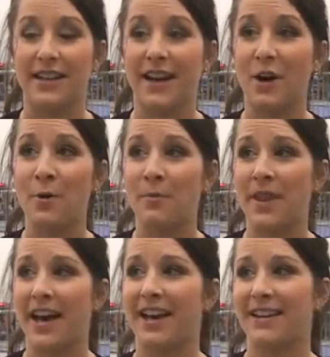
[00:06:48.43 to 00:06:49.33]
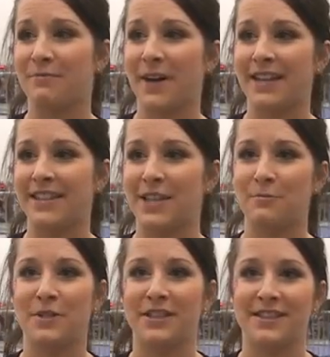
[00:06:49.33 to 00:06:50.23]
and I hope that my
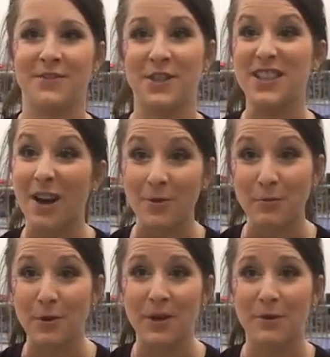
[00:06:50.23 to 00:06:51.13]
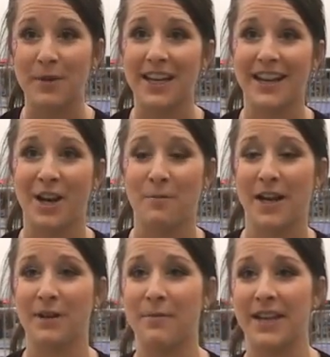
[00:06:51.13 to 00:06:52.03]
team just feels comfortable with me, and I hope
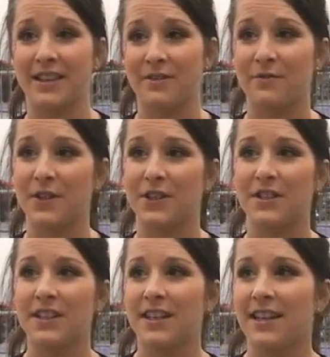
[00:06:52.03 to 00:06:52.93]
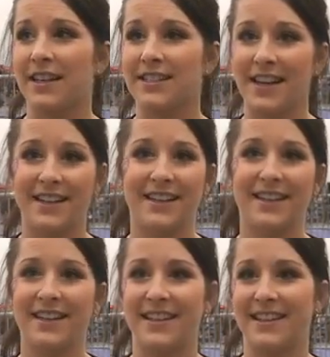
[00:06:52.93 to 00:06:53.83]
I can make them feel
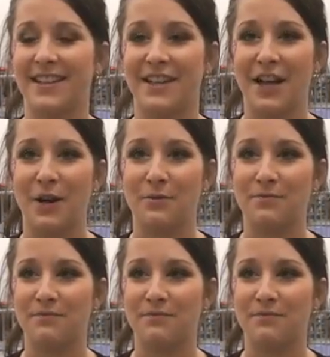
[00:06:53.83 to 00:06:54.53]
excited and, you know,